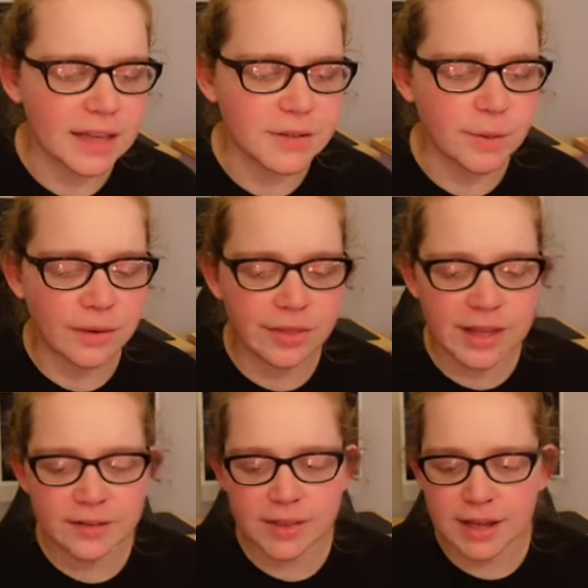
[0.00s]
So I
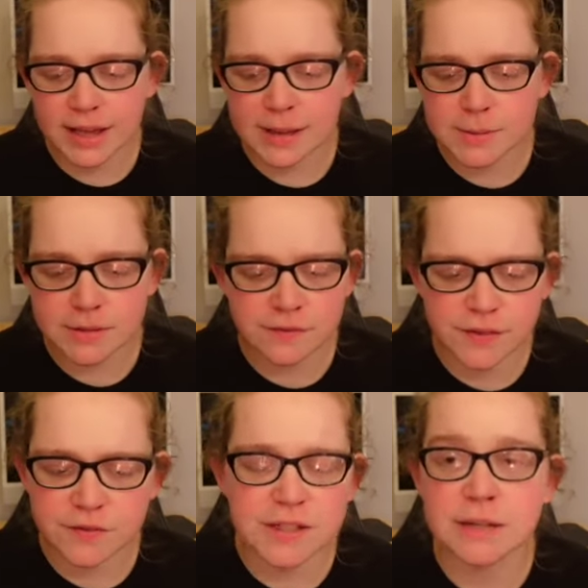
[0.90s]
think that came to
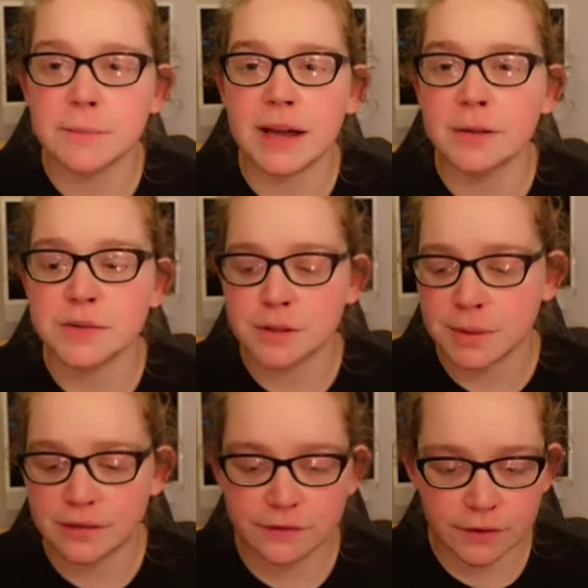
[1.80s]
£15
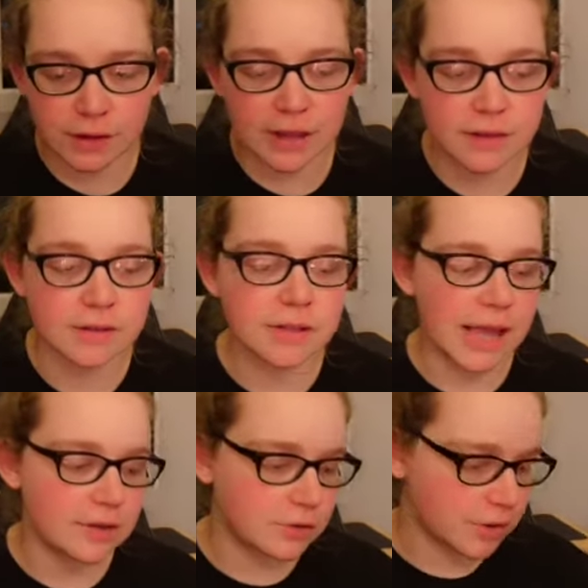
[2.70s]
something for like this
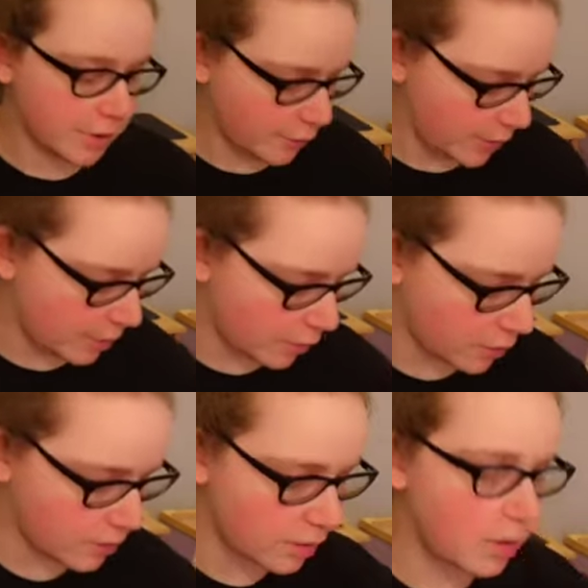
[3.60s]
extra stuff we bought.